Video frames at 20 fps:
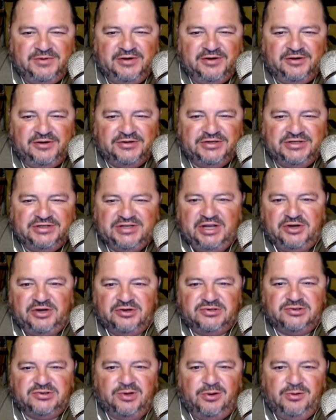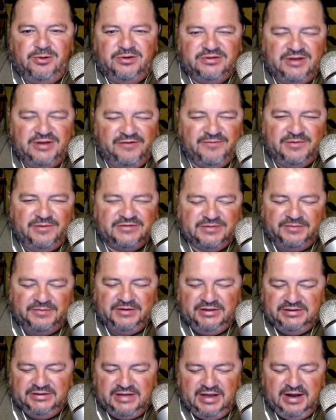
or she'd take your soul. I remember something like that.